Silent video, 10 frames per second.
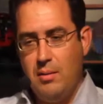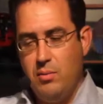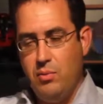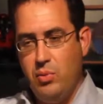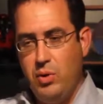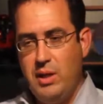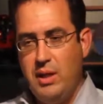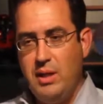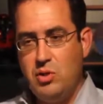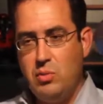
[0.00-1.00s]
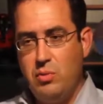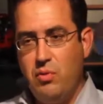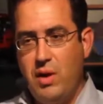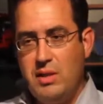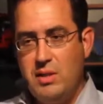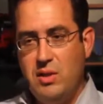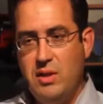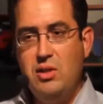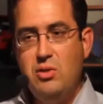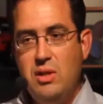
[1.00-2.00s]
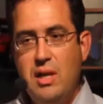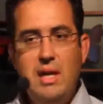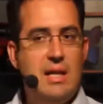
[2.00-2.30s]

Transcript: really supervise the day-to-day,